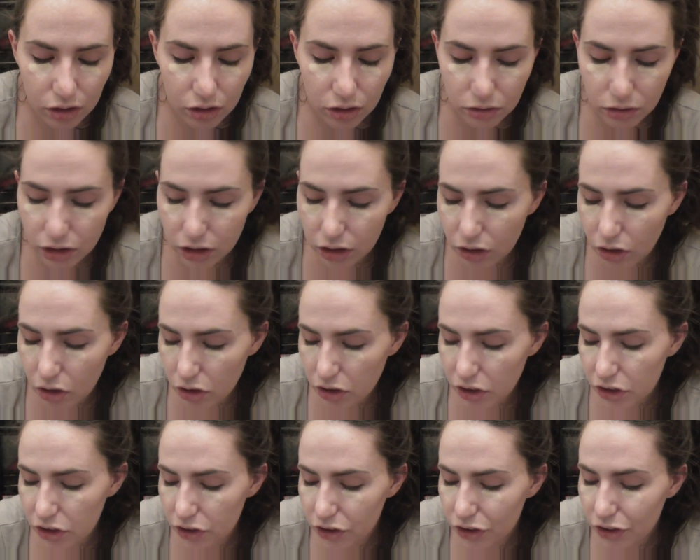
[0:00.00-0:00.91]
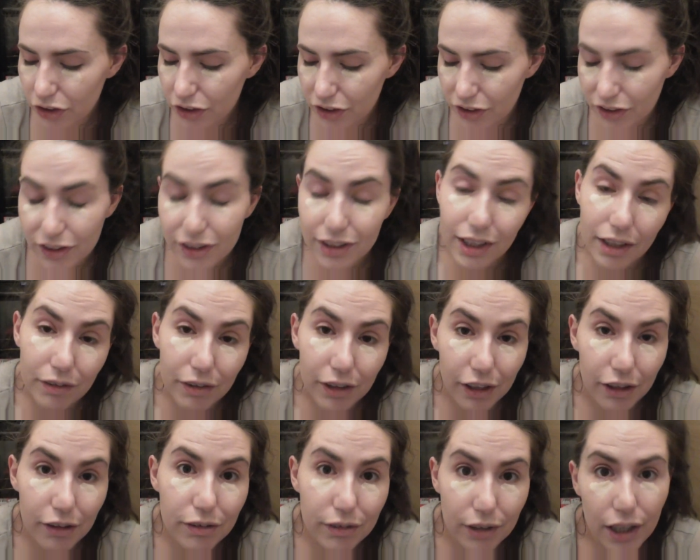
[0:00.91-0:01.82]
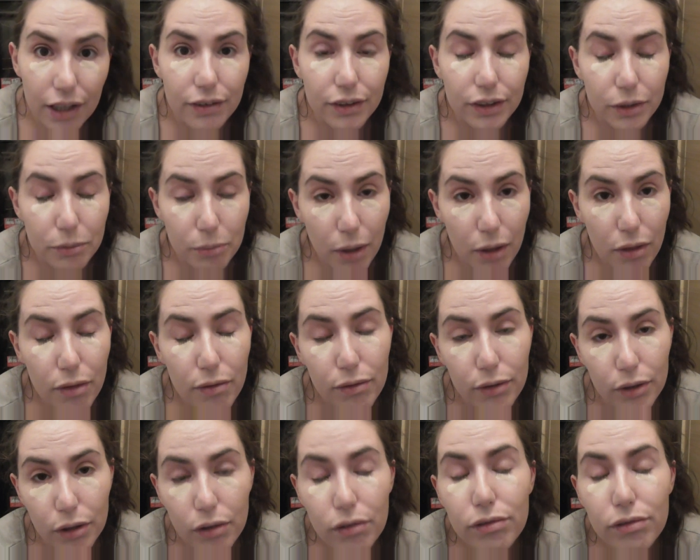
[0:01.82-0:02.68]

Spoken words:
was a lot easier than saving a £5 a month for a